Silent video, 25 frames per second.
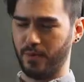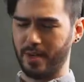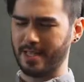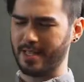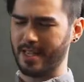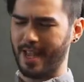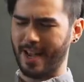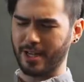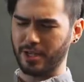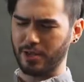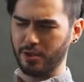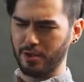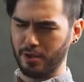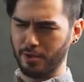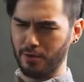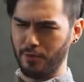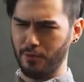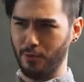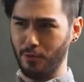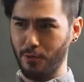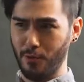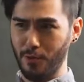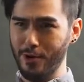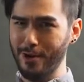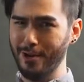recording setup,
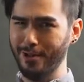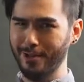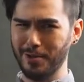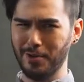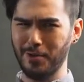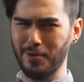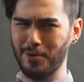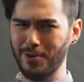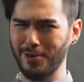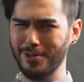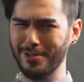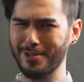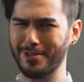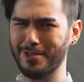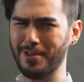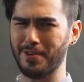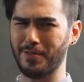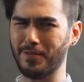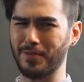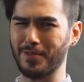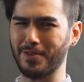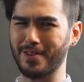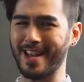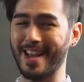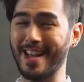ideal for
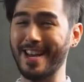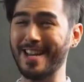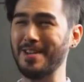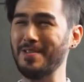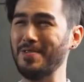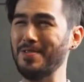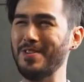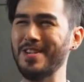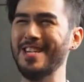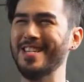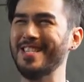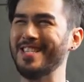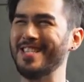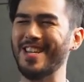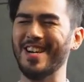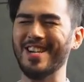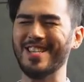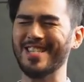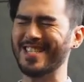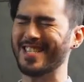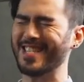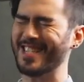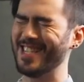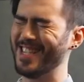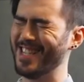podcasters and
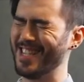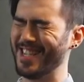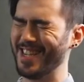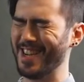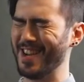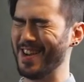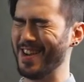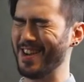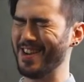streamers.